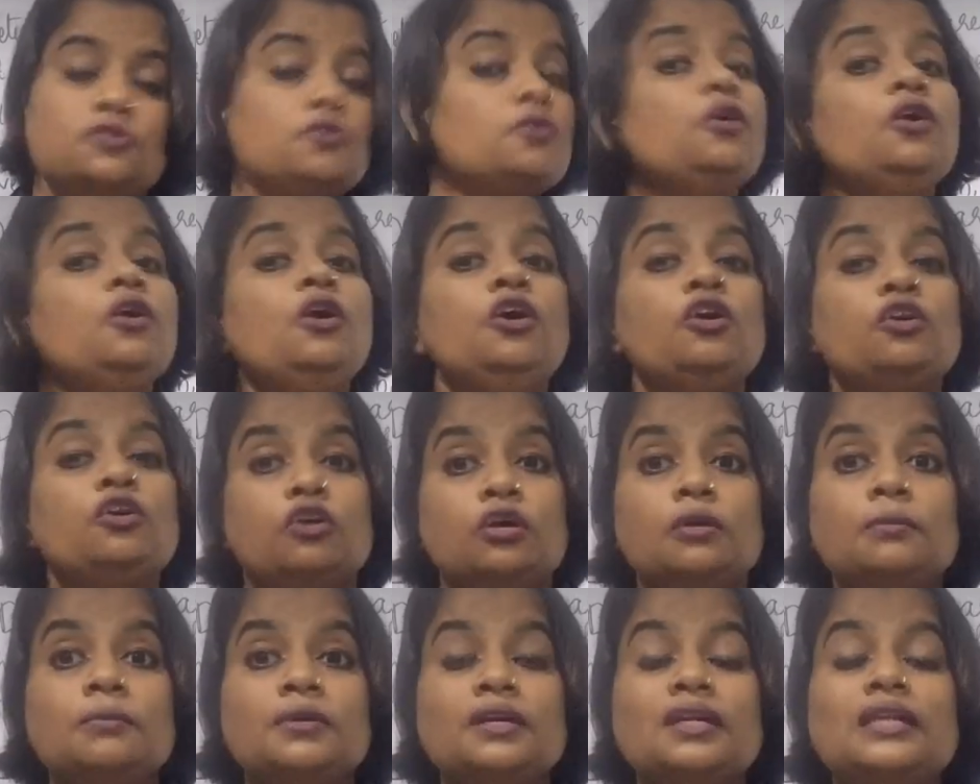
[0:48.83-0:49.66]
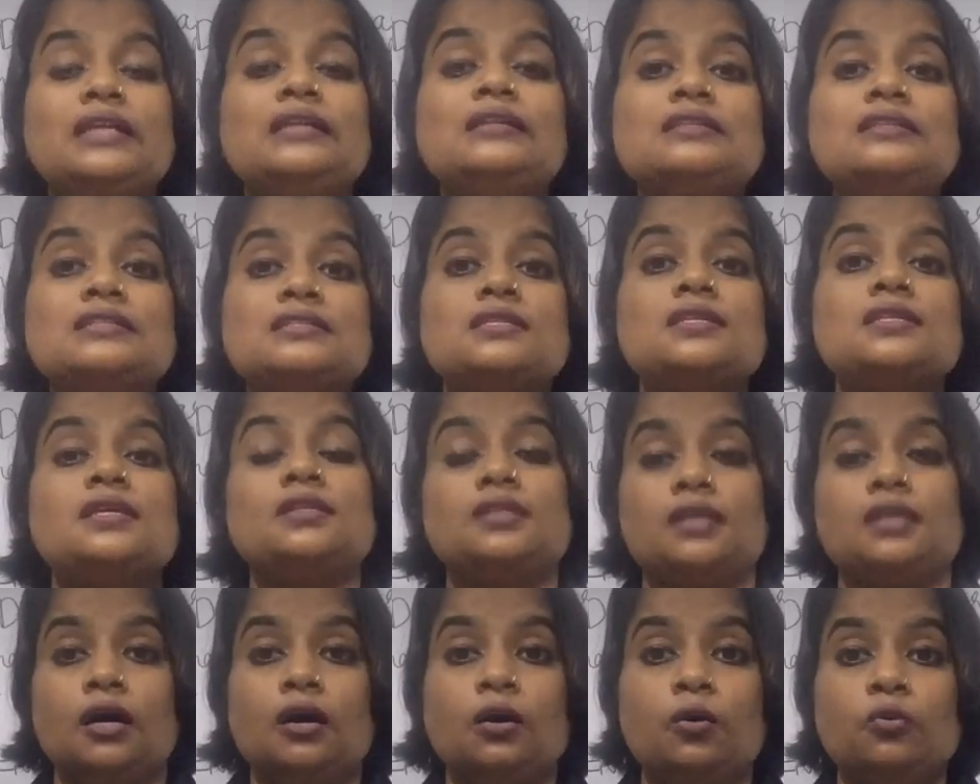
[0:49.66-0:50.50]
So commonly this is
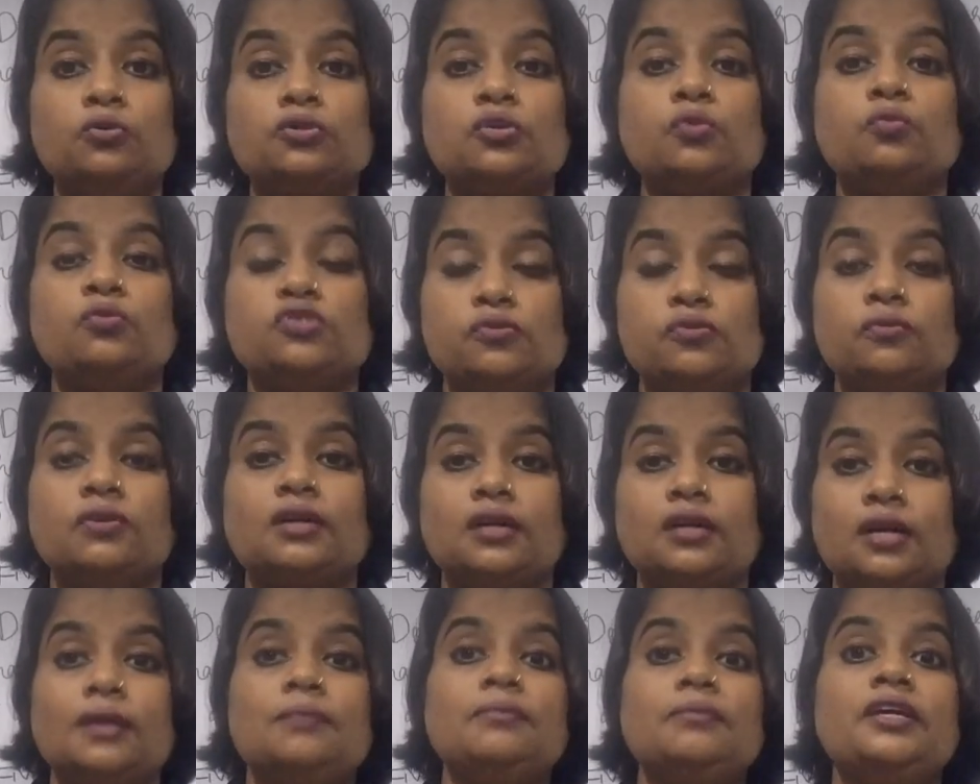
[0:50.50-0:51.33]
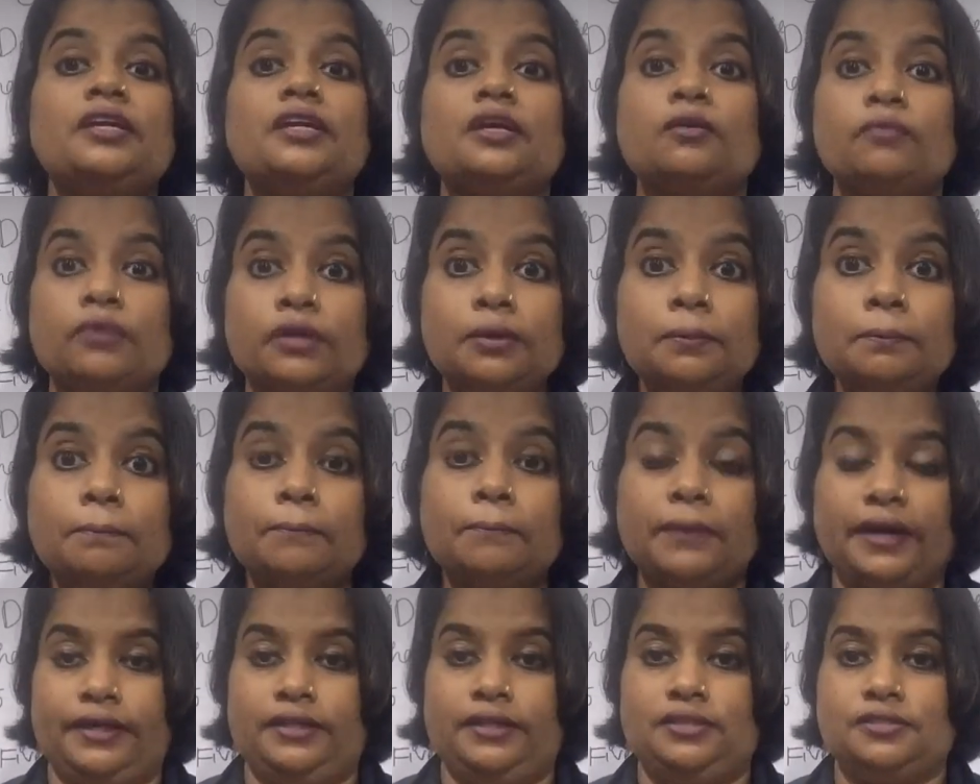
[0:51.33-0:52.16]
the doubt which will come in our
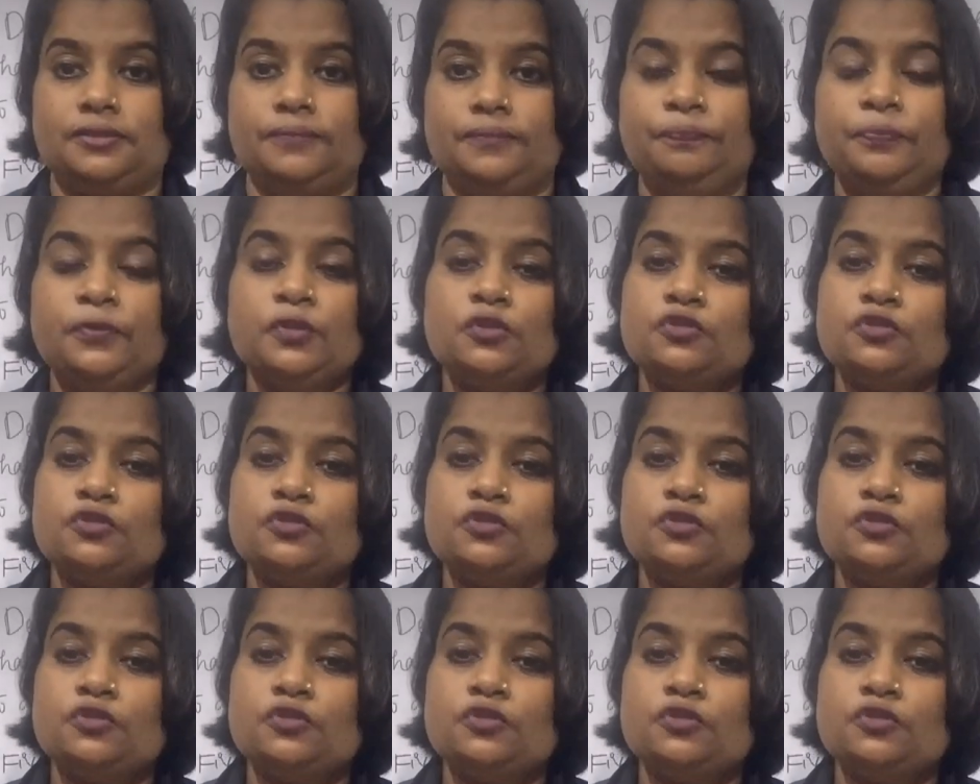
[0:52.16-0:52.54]
mind.